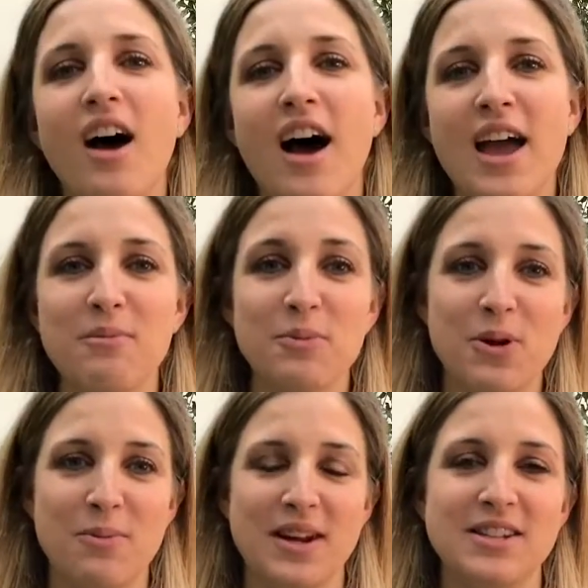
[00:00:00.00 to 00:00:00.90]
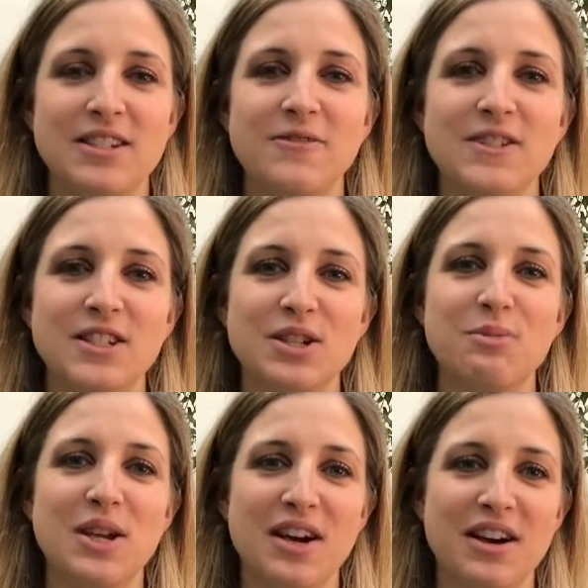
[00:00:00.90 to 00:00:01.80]
I am a permanente
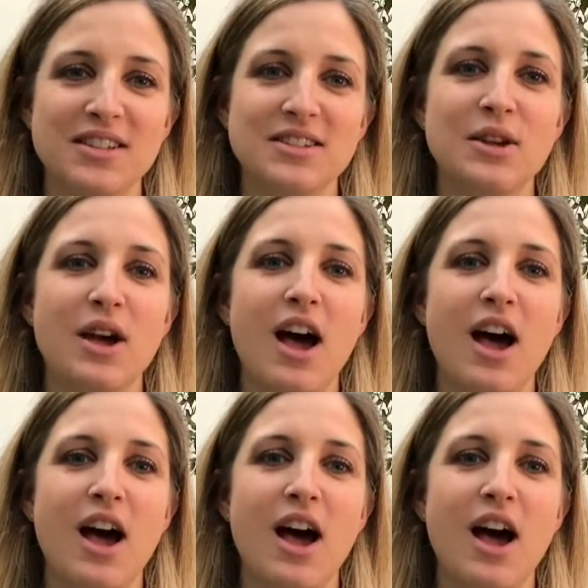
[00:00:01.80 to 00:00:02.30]
physician because